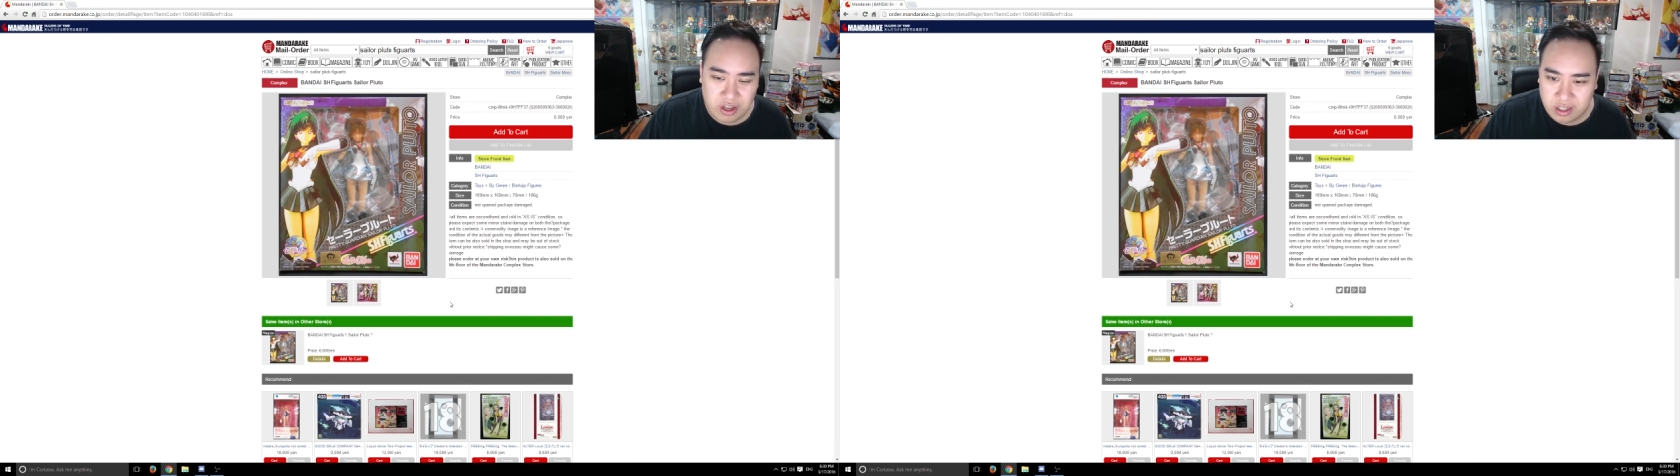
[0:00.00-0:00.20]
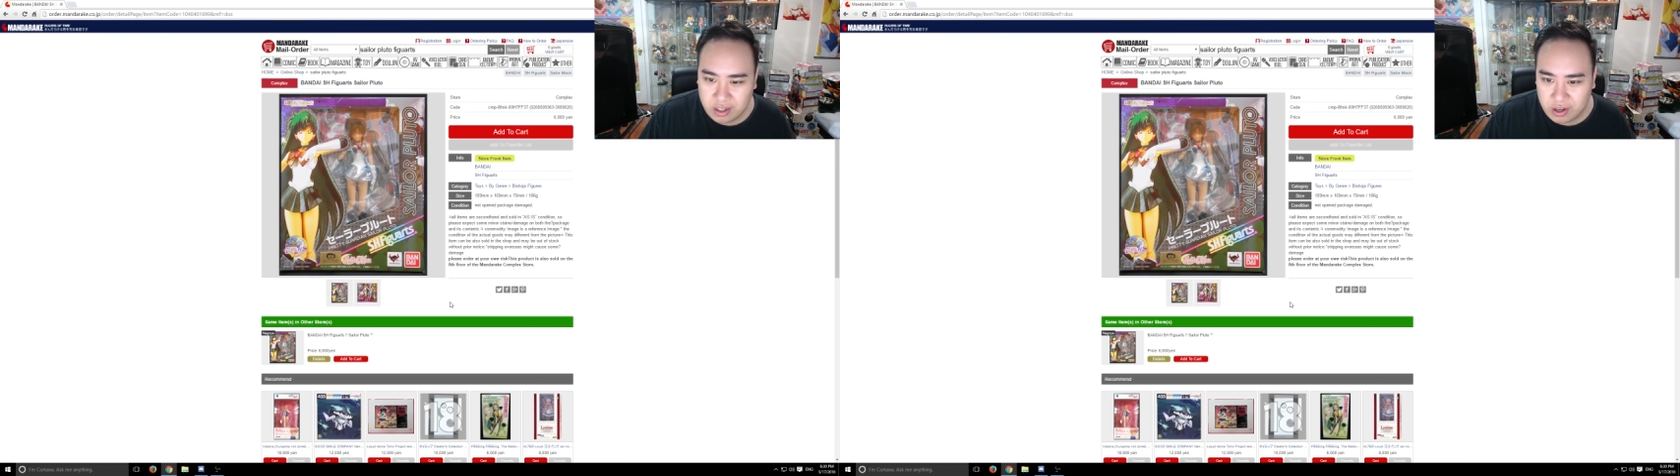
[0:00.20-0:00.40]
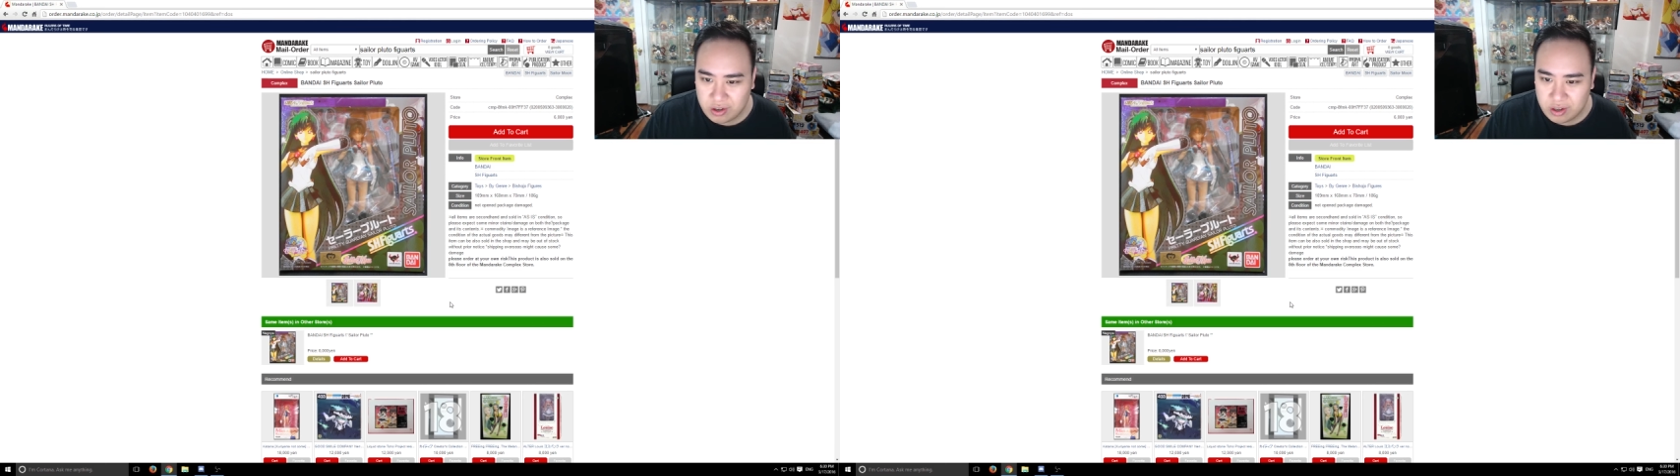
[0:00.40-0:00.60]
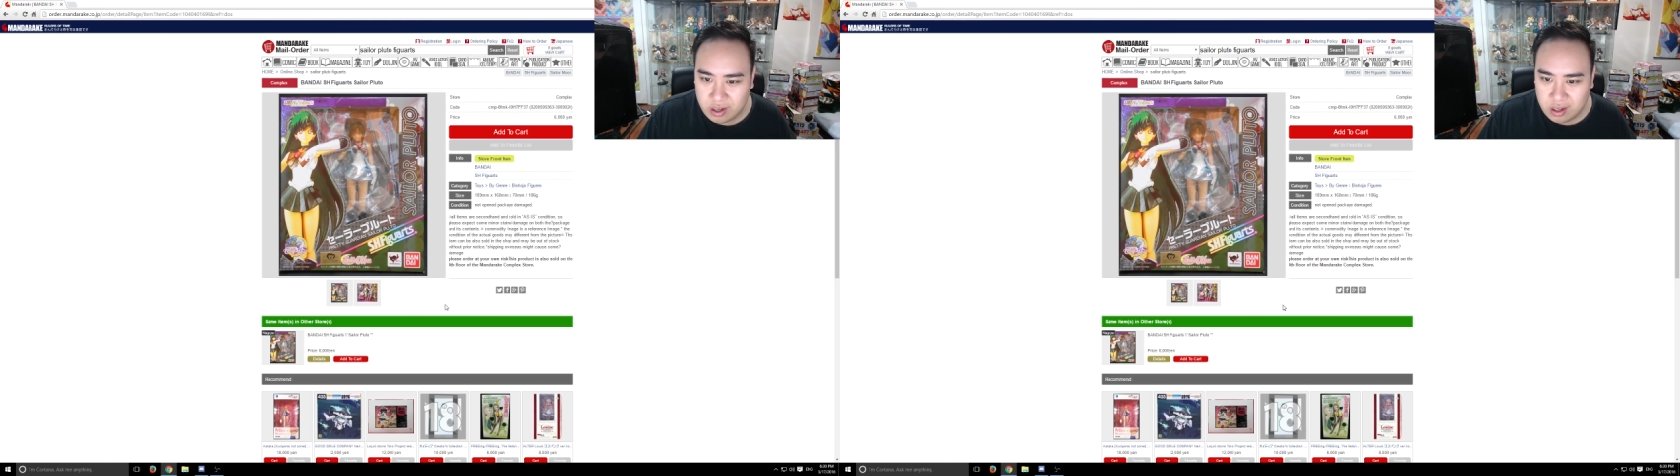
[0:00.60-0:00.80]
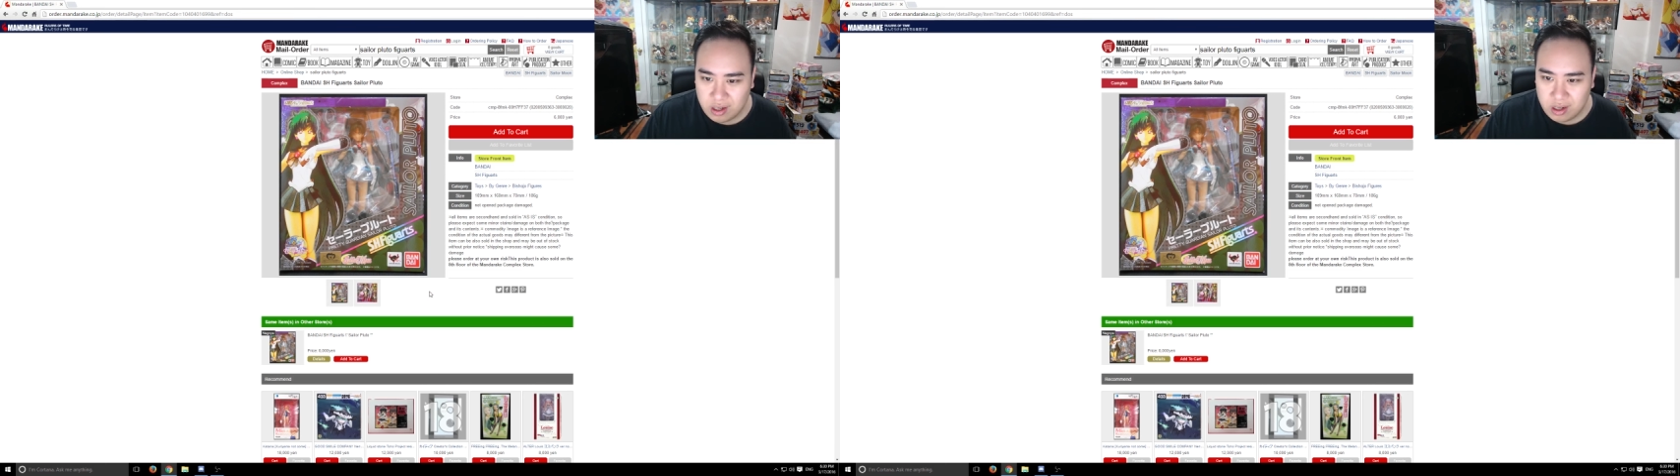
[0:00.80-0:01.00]
So
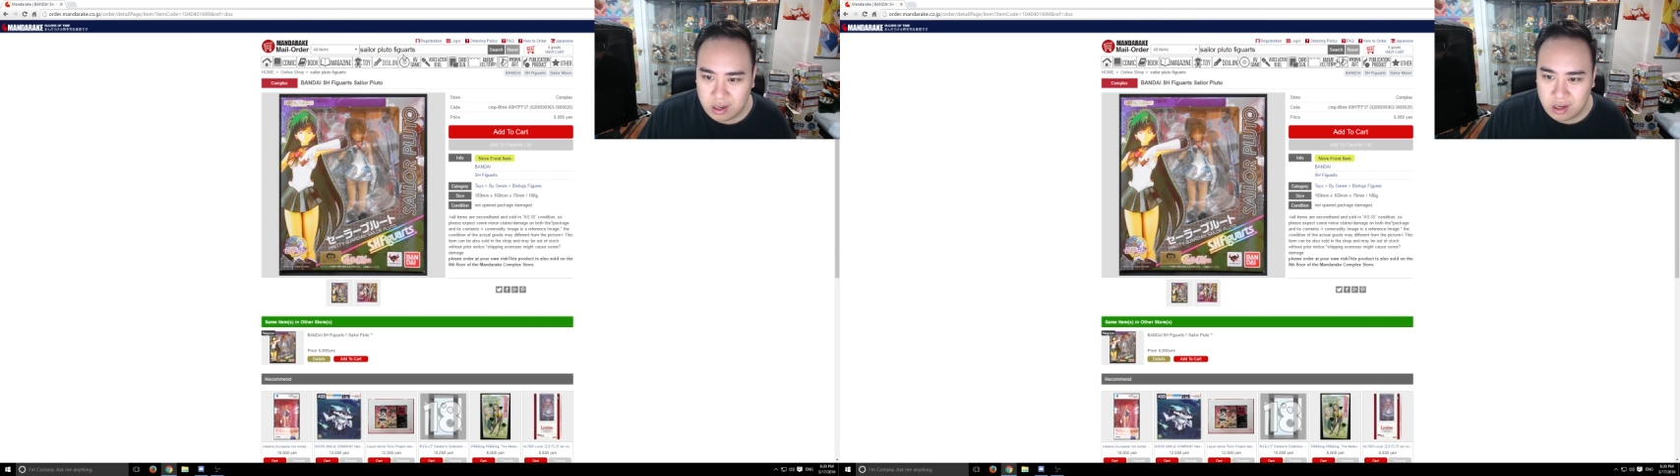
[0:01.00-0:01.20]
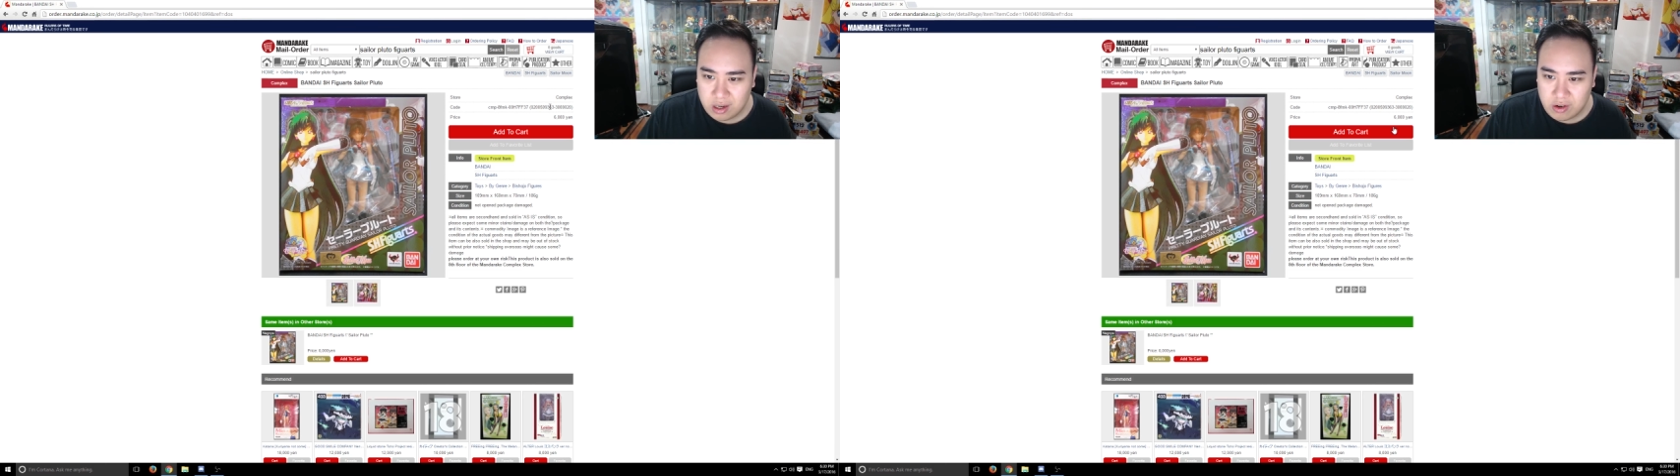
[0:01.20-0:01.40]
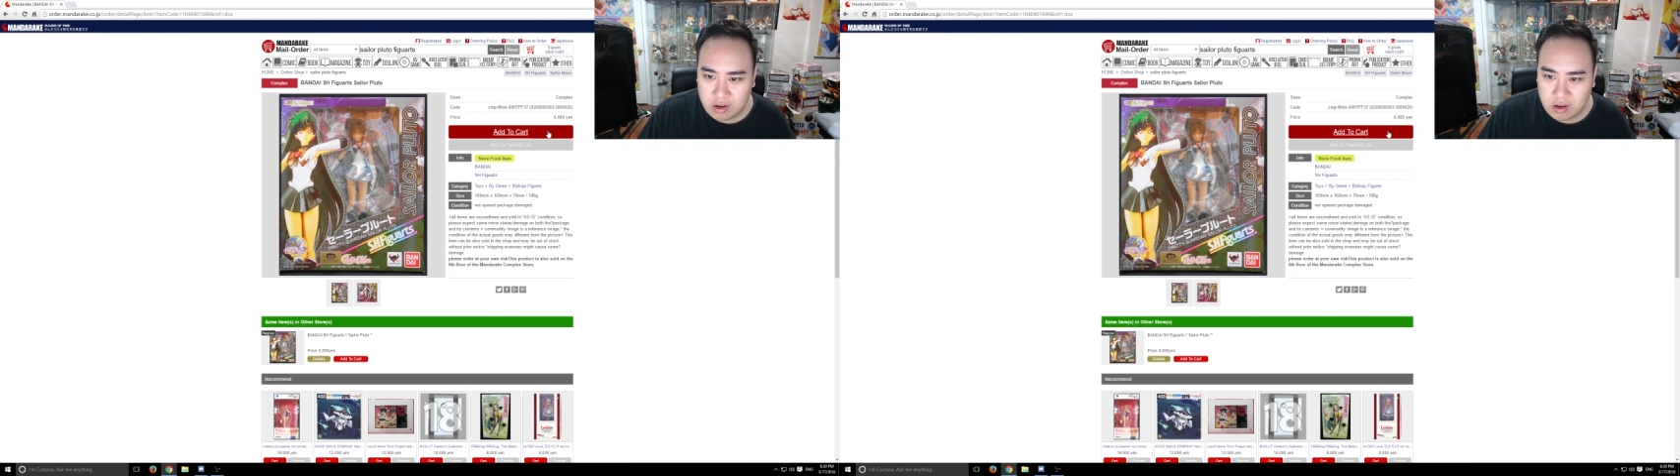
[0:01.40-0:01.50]
you're